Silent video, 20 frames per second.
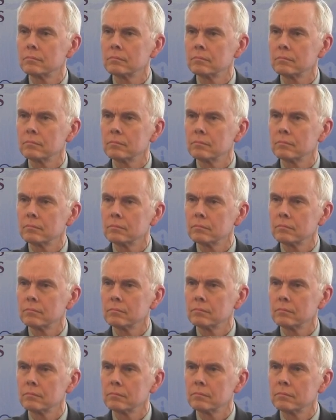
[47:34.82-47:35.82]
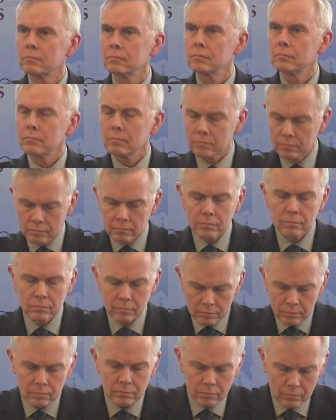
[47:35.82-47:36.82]
diaspora in Canada at all for the
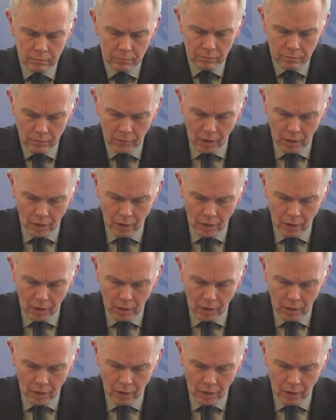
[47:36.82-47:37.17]
time being?